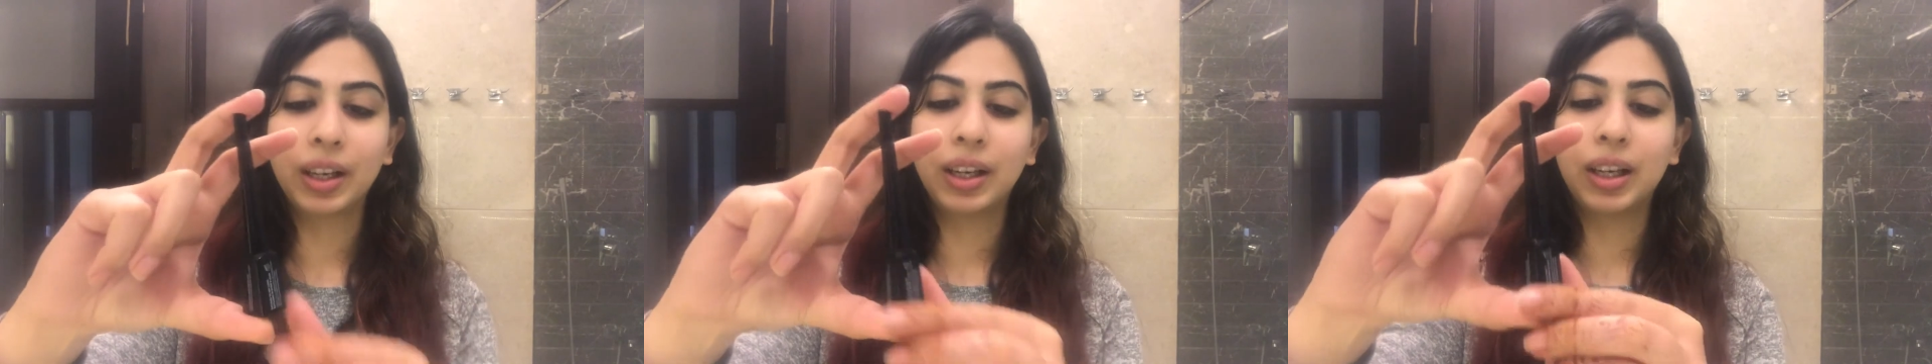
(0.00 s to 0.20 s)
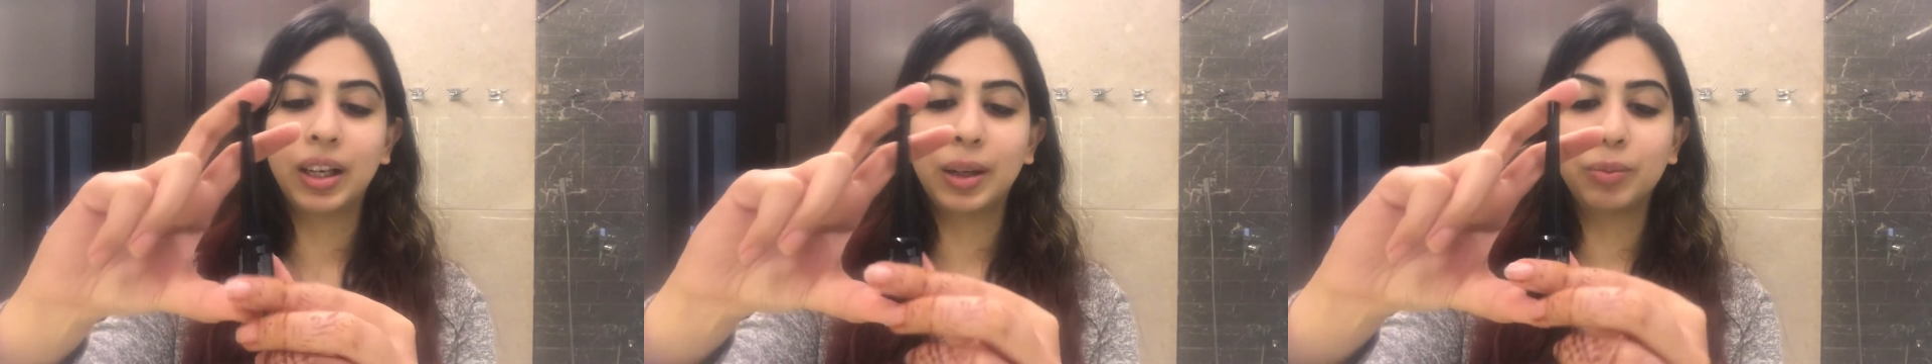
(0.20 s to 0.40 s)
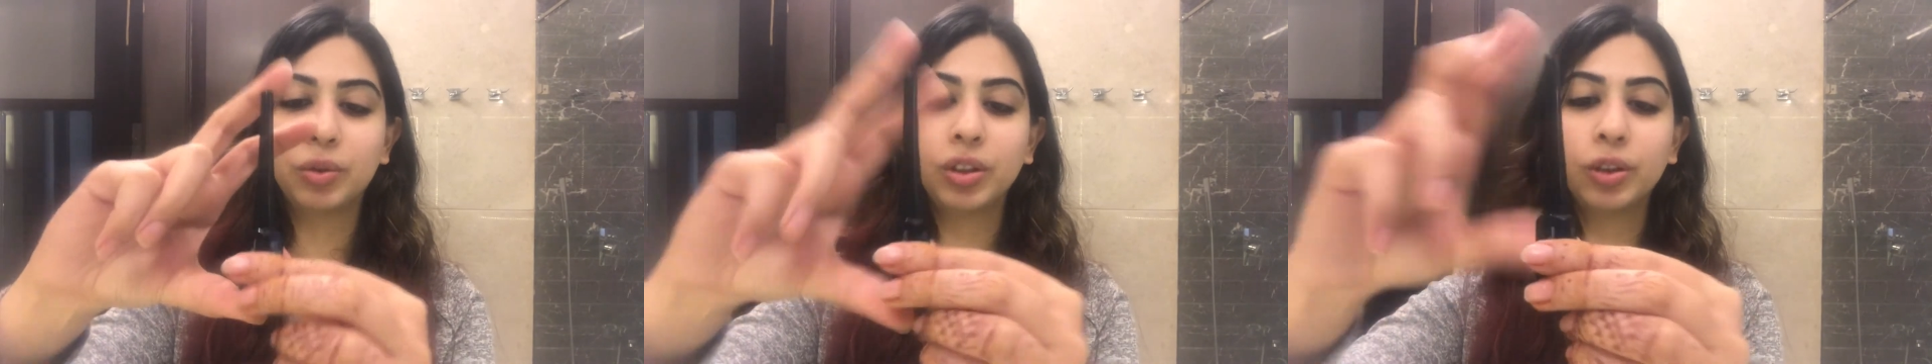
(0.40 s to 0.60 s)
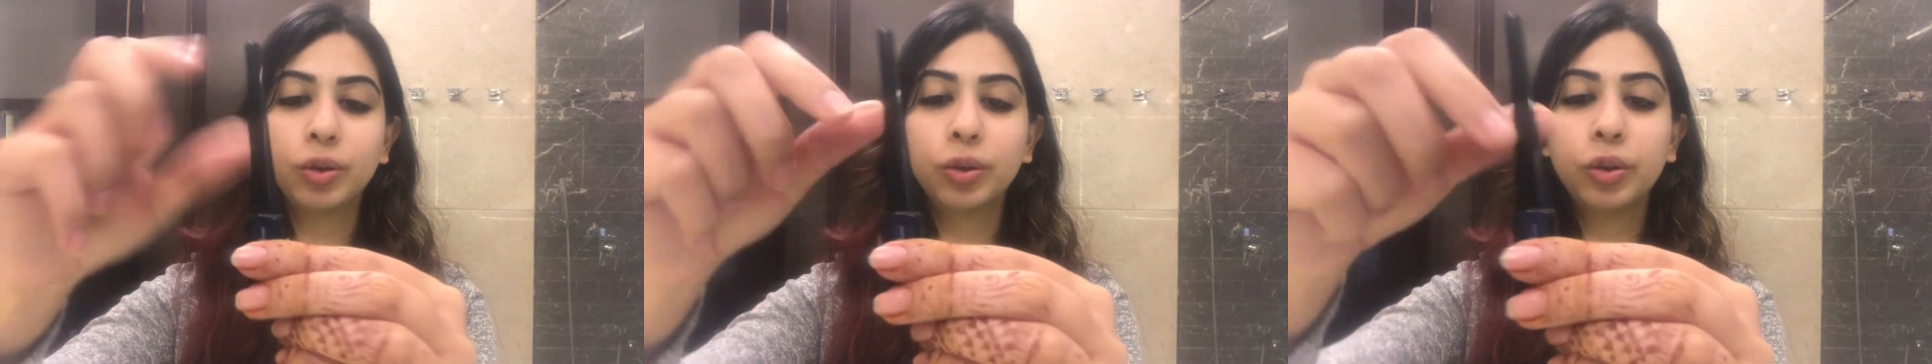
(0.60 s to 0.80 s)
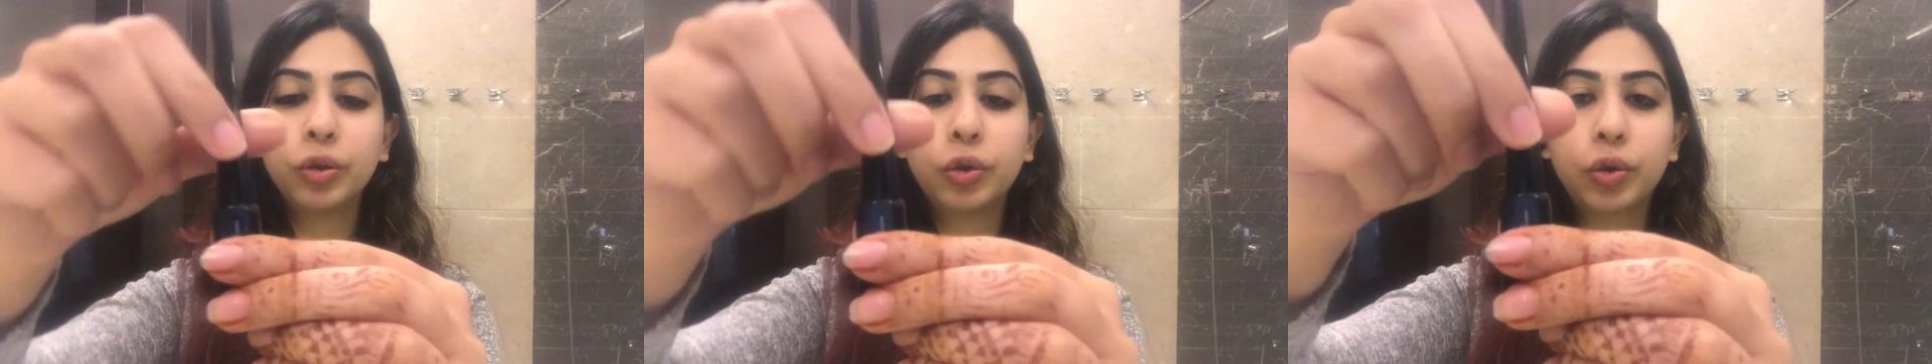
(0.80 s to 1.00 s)
and I'm just going
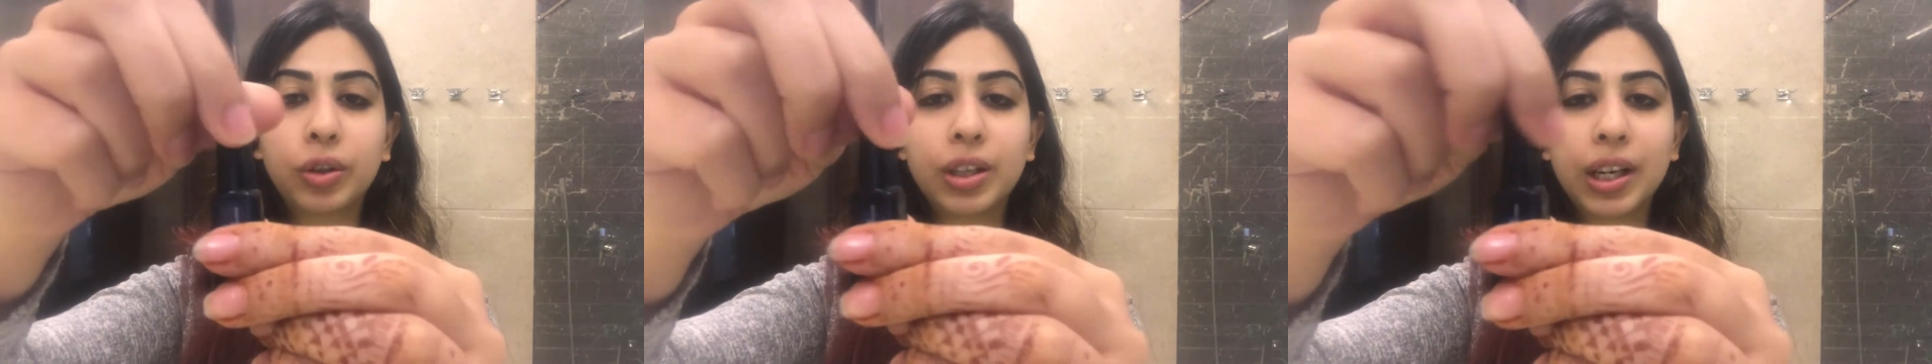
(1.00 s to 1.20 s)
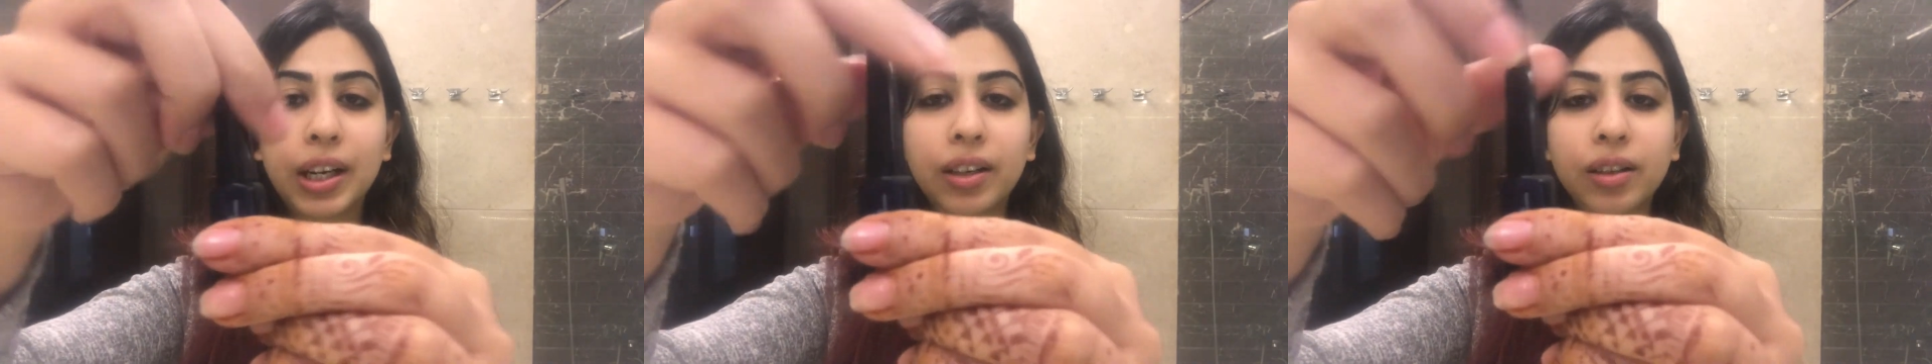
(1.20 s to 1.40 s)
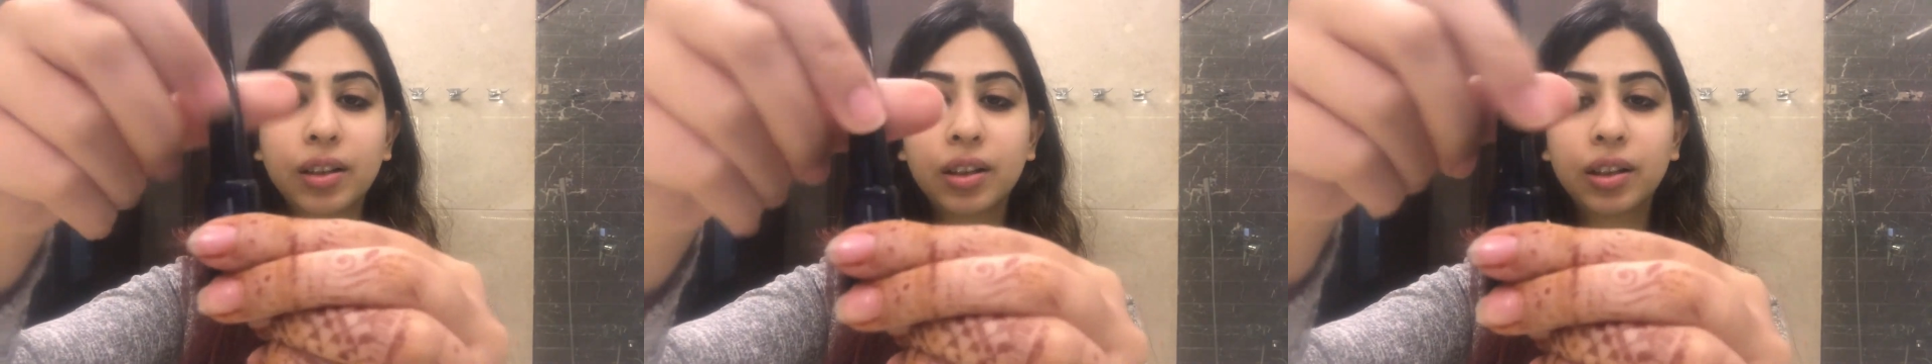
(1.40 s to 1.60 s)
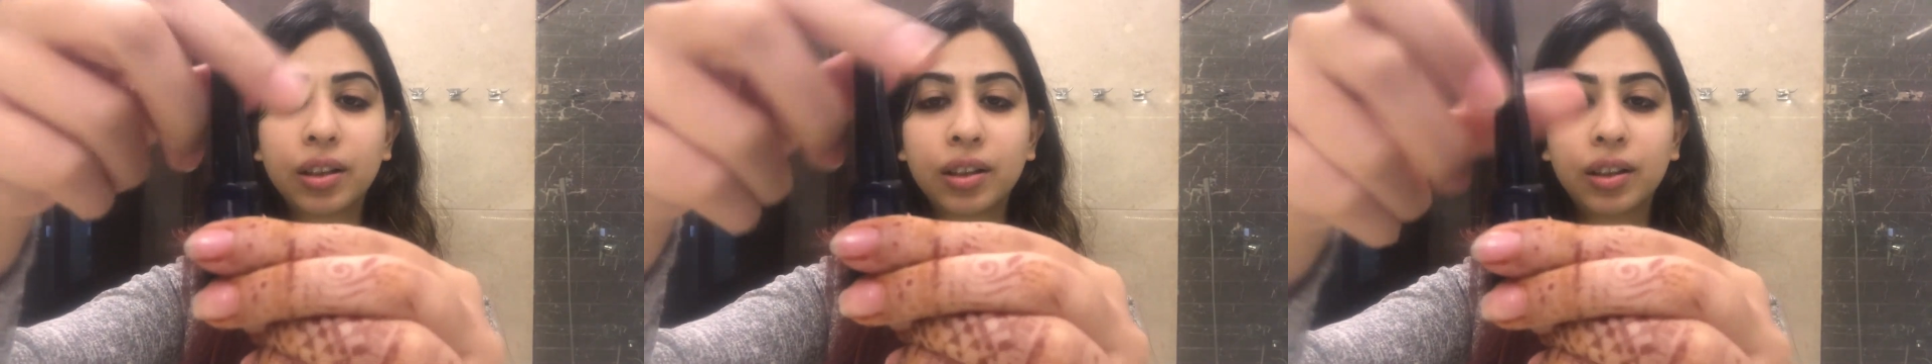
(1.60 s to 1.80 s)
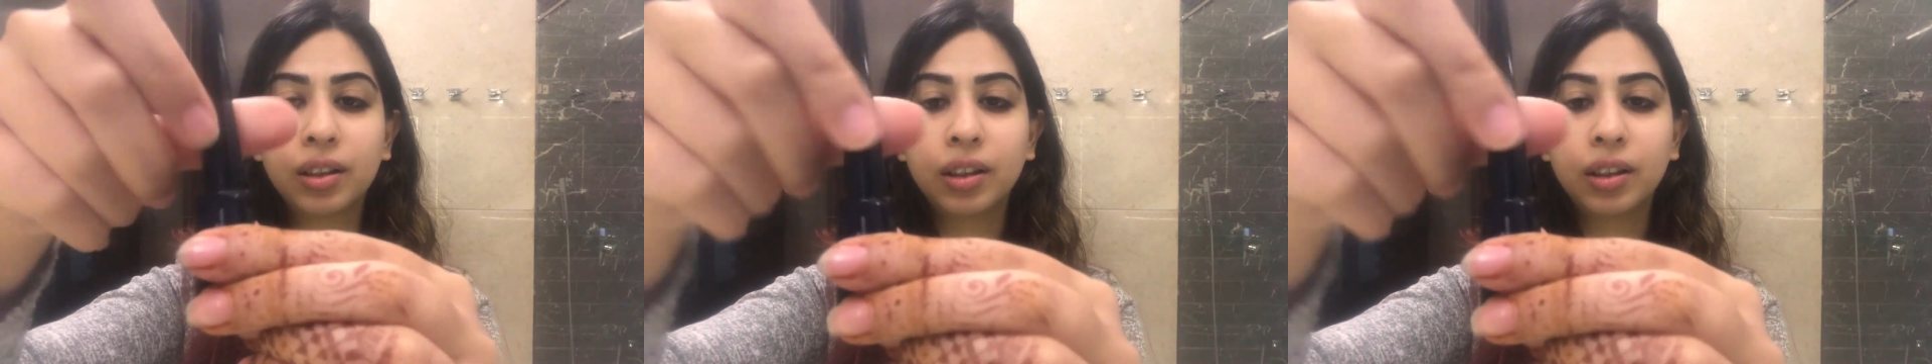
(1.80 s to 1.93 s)
to rotate